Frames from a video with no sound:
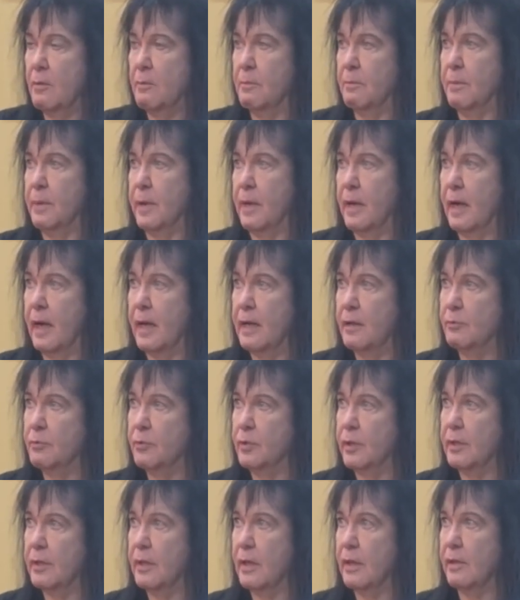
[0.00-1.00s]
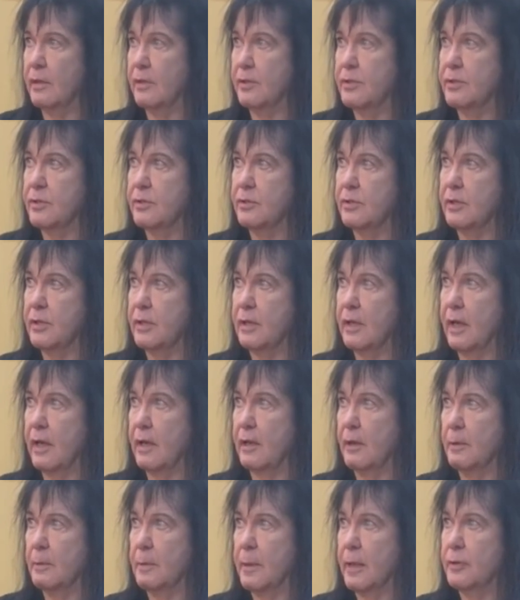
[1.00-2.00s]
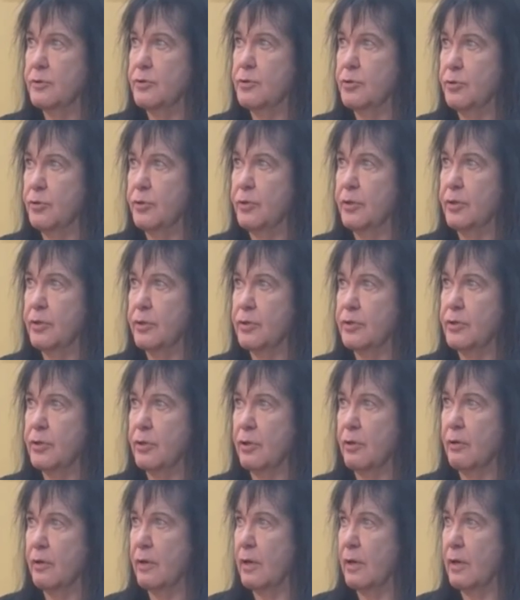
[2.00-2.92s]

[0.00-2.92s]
But I went and I listened to the Idol about 2 years ago,